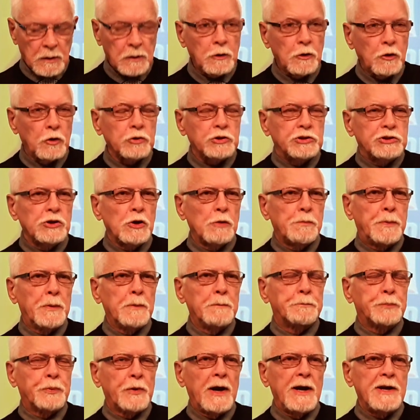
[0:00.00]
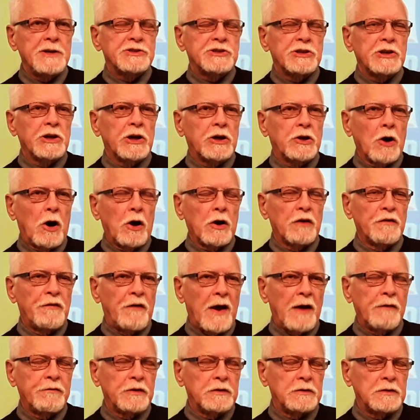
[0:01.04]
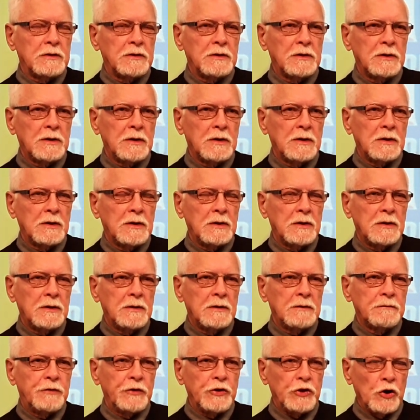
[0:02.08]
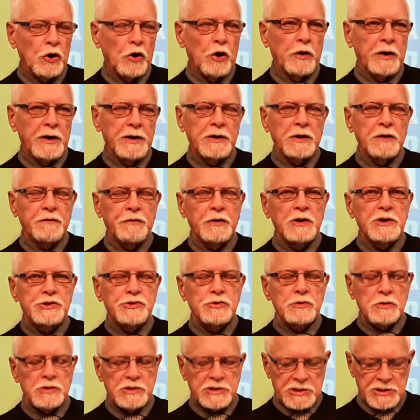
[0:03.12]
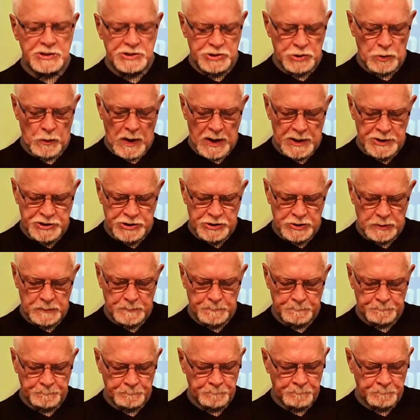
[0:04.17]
Looked up and prayed to the God of heaven for your individual situation?